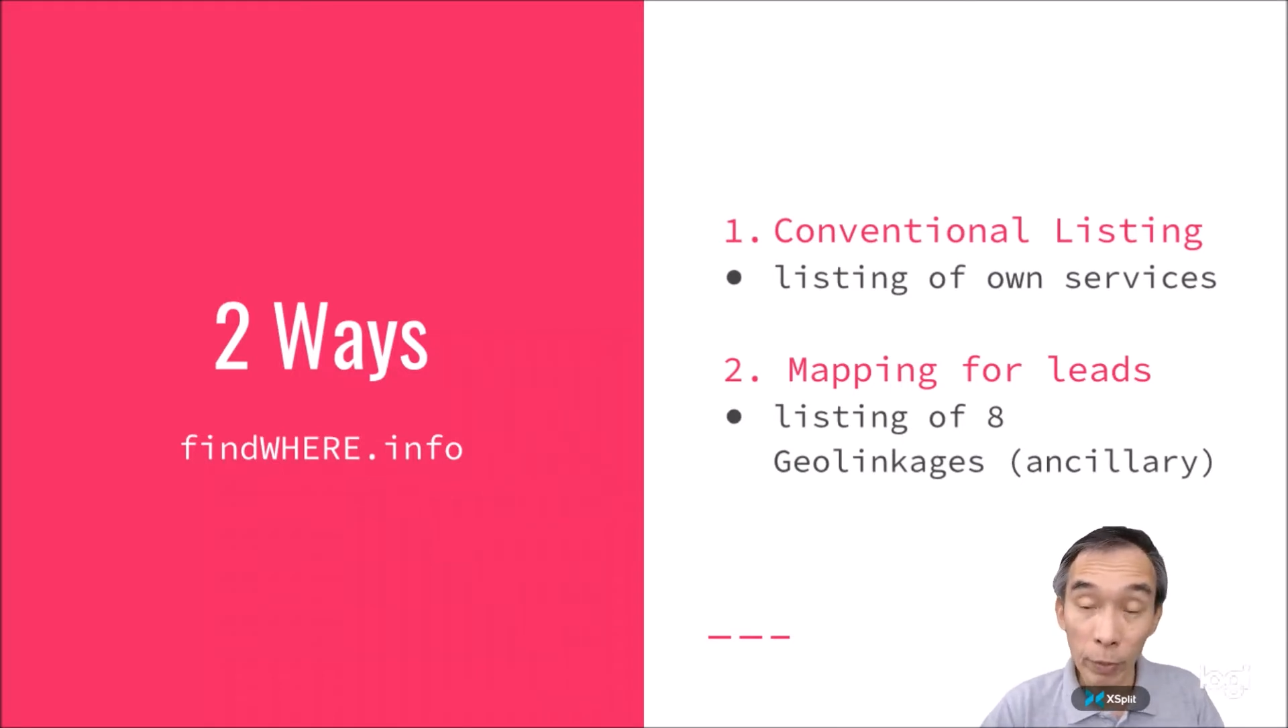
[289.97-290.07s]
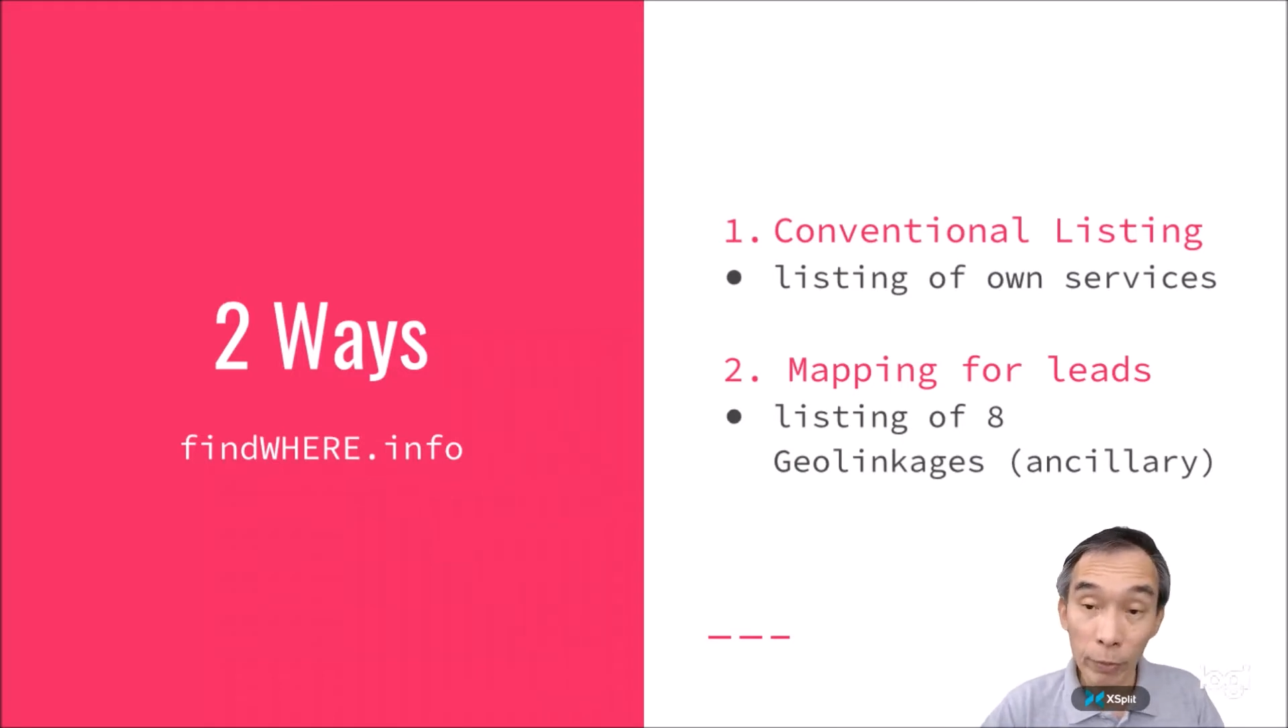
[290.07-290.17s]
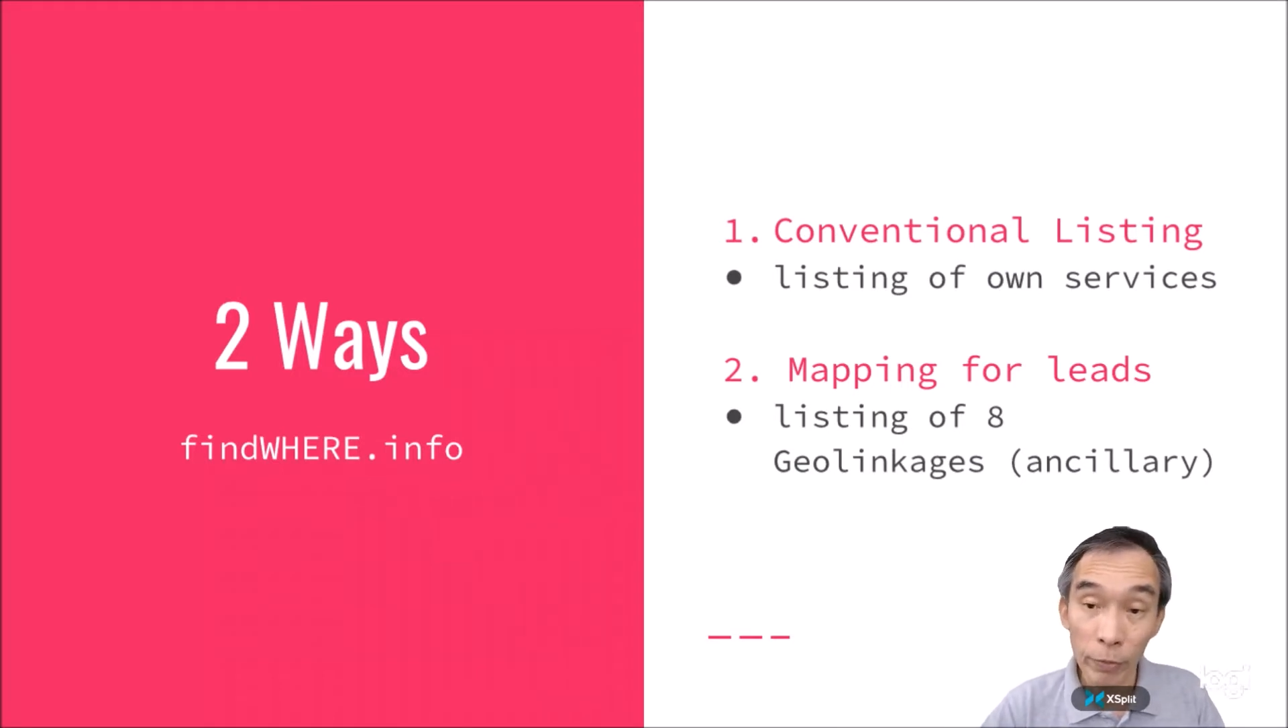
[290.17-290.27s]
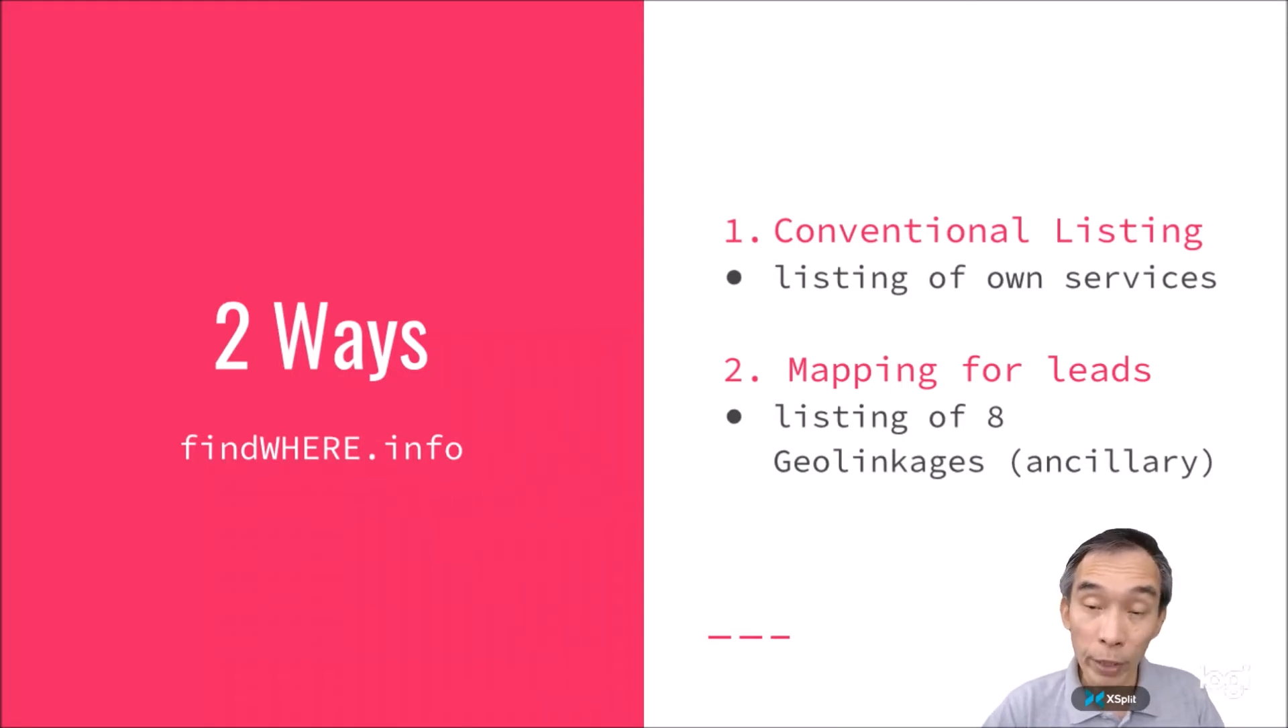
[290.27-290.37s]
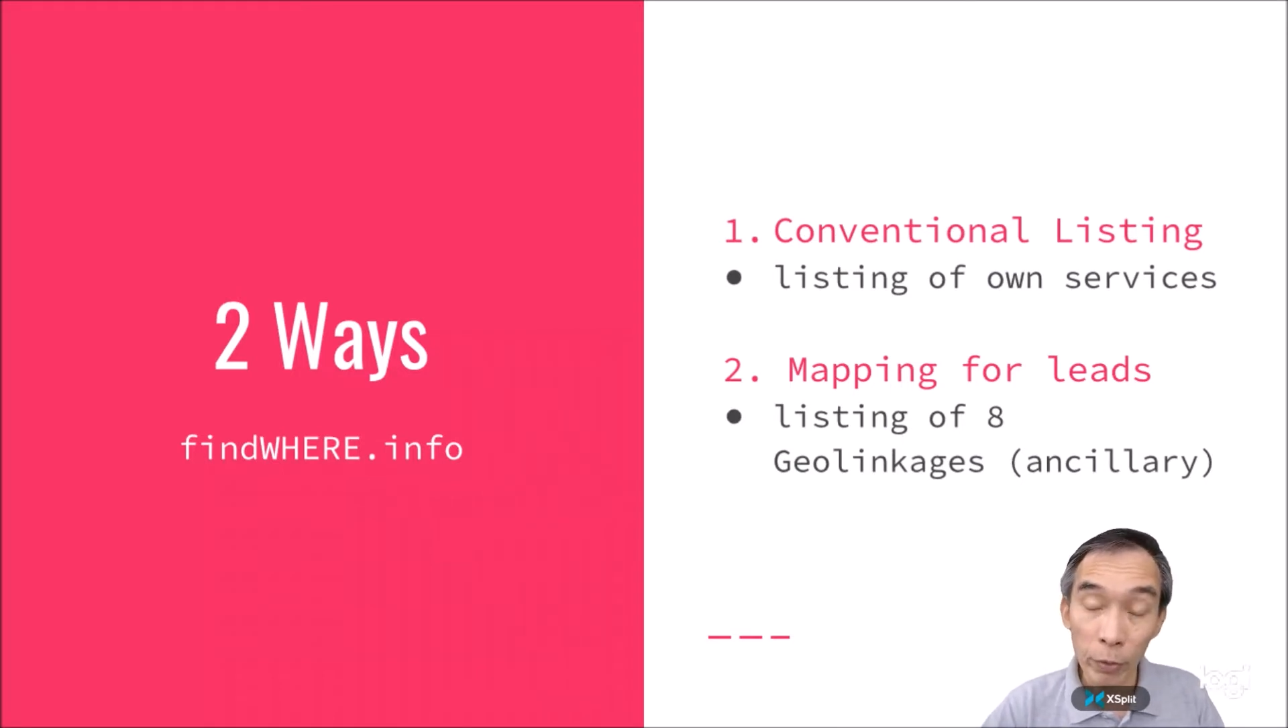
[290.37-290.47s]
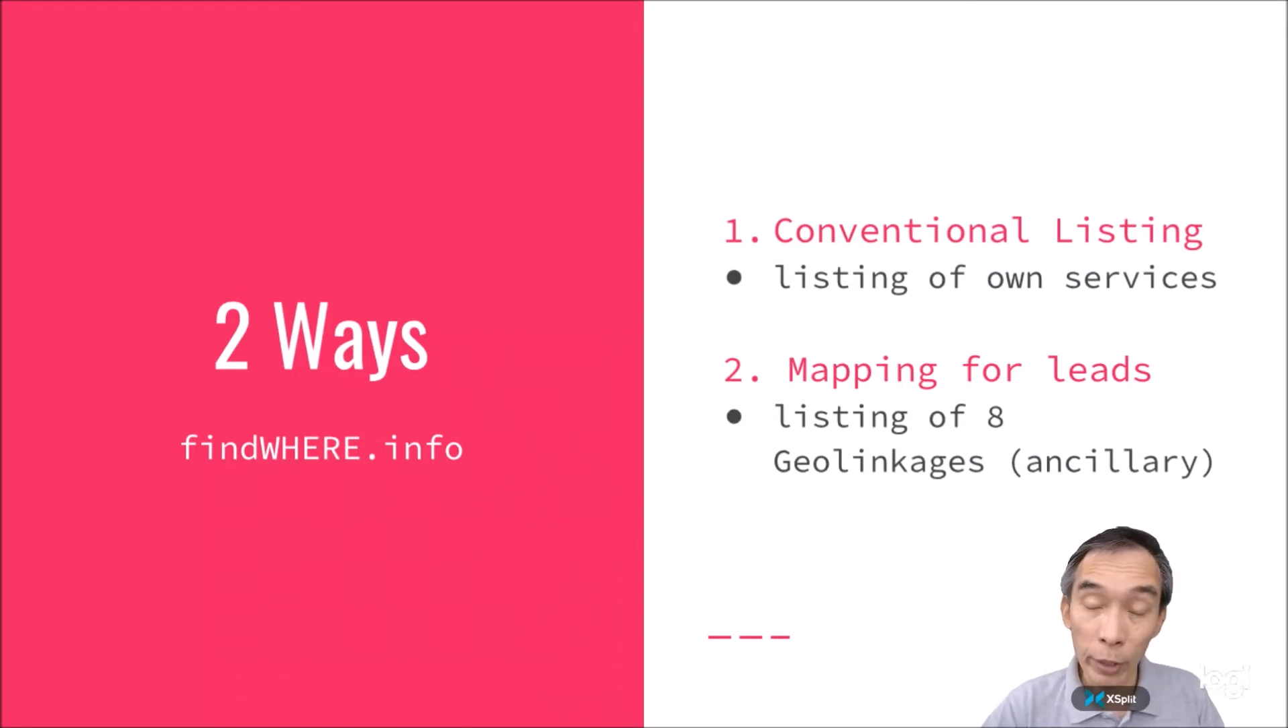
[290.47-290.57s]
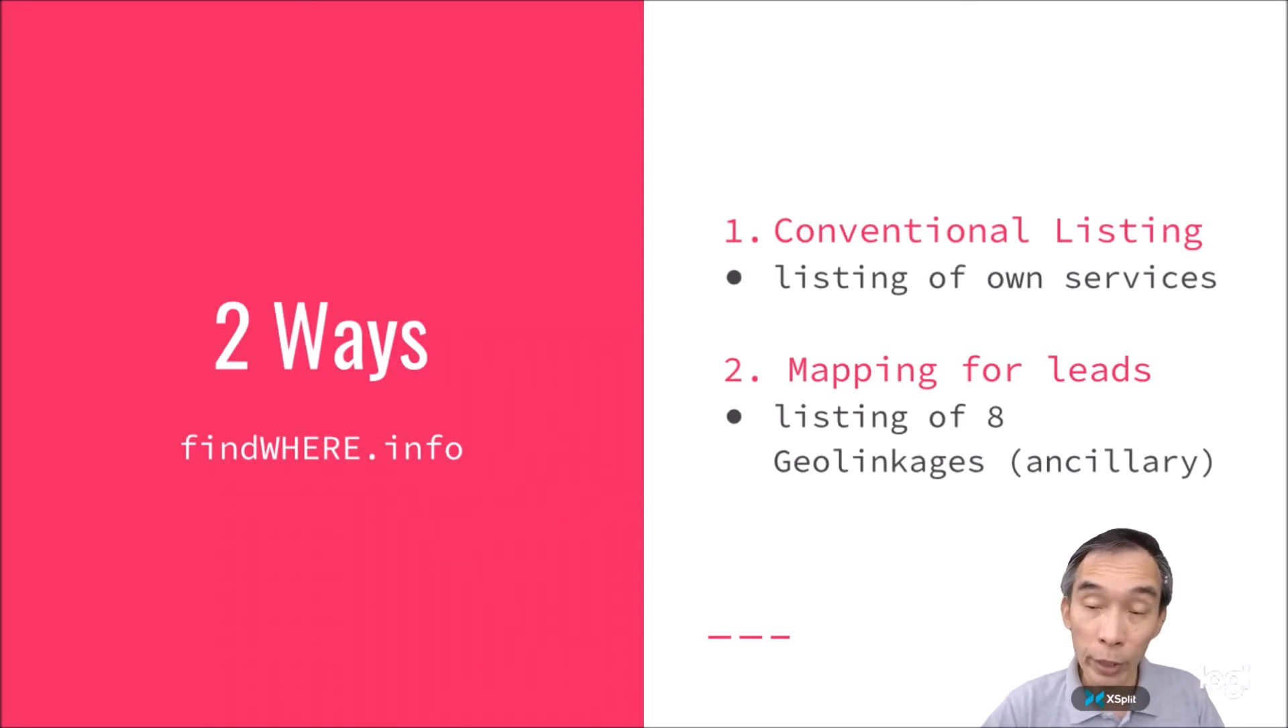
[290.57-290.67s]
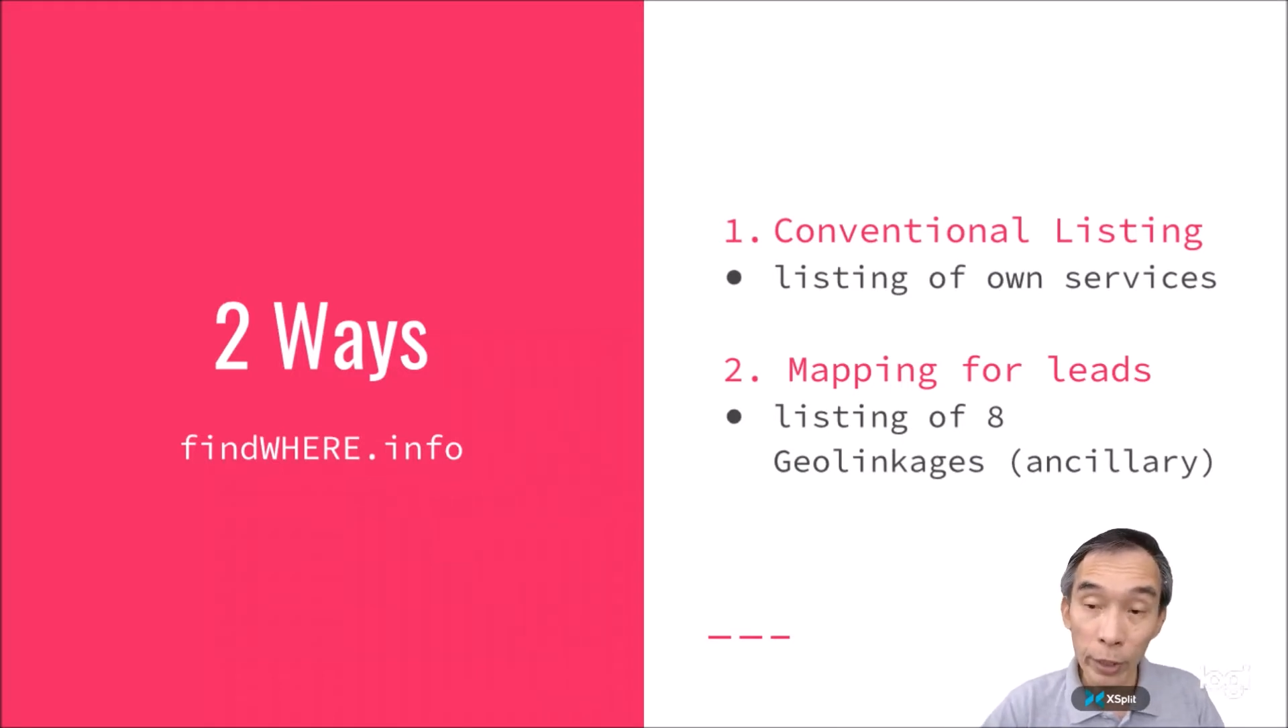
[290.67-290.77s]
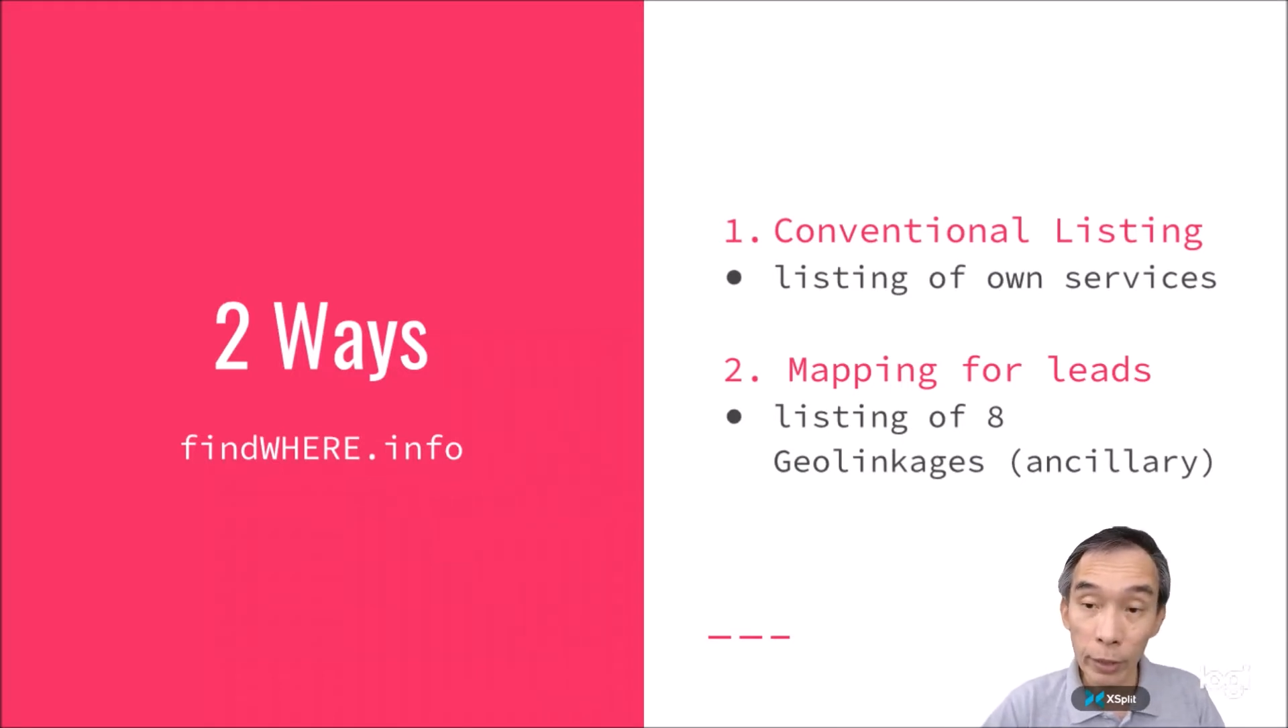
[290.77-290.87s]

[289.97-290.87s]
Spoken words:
findWHERE